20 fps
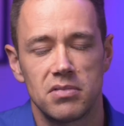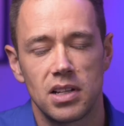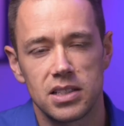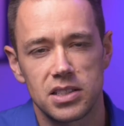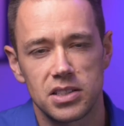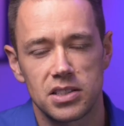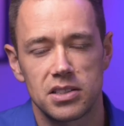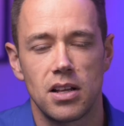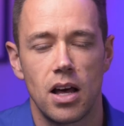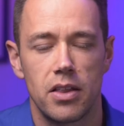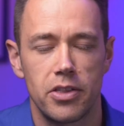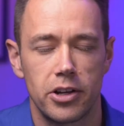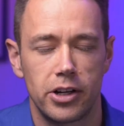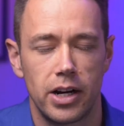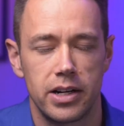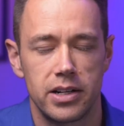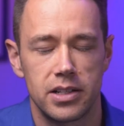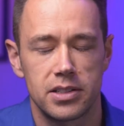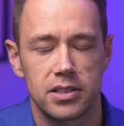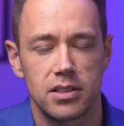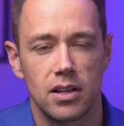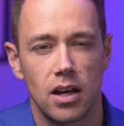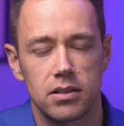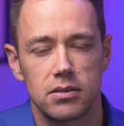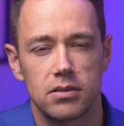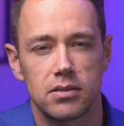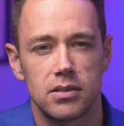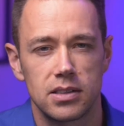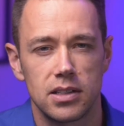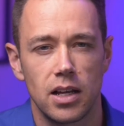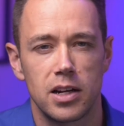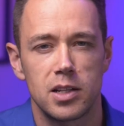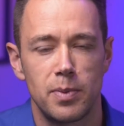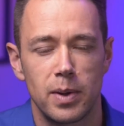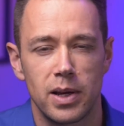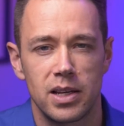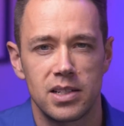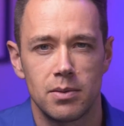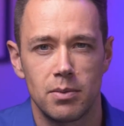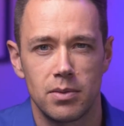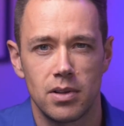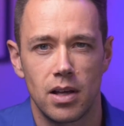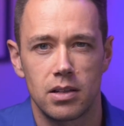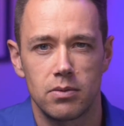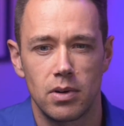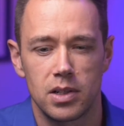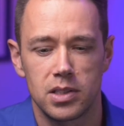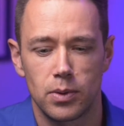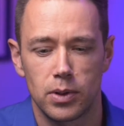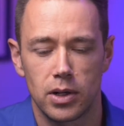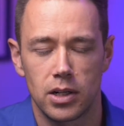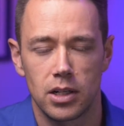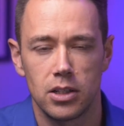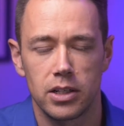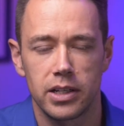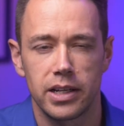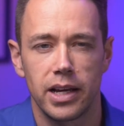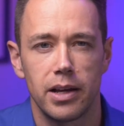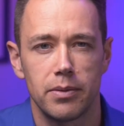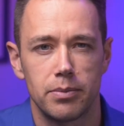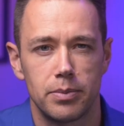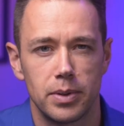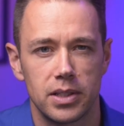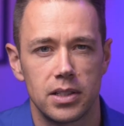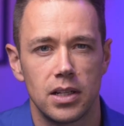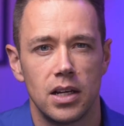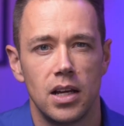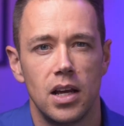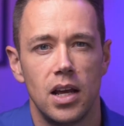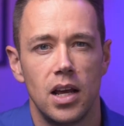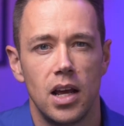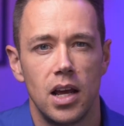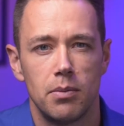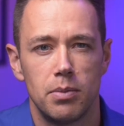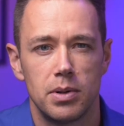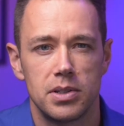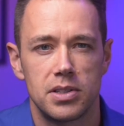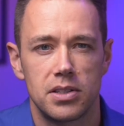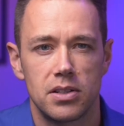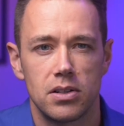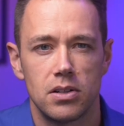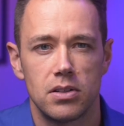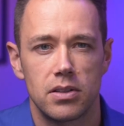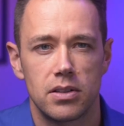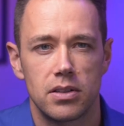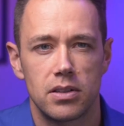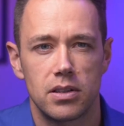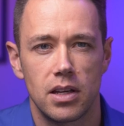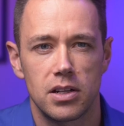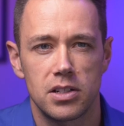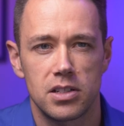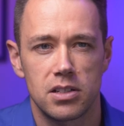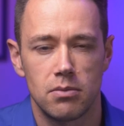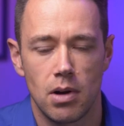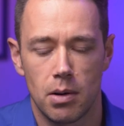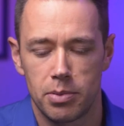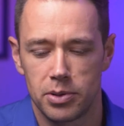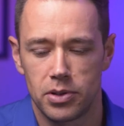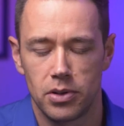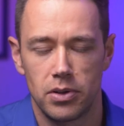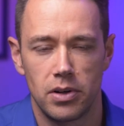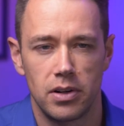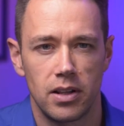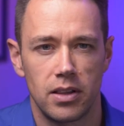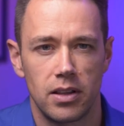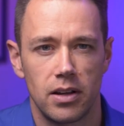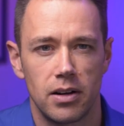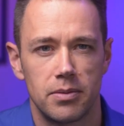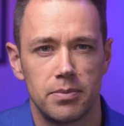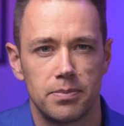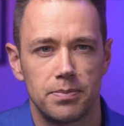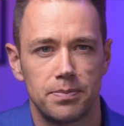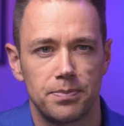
That's not the greatest, not, not as big as some of the other ones we're gonna look at, but, but still, there's some opportunity there.